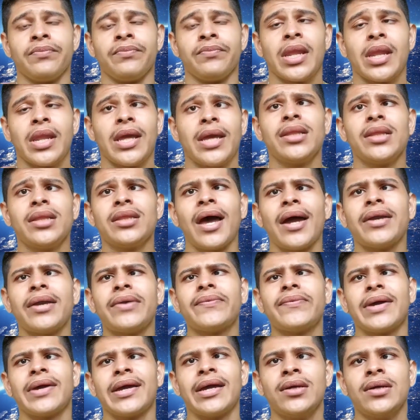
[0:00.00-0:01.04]
In that
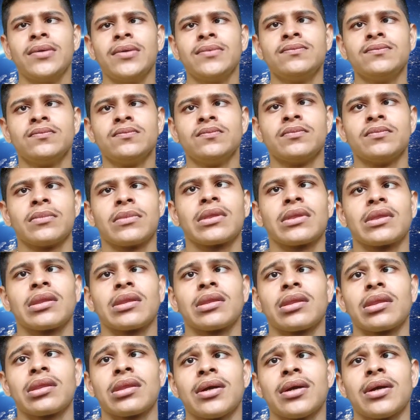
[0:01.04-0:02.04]
way, the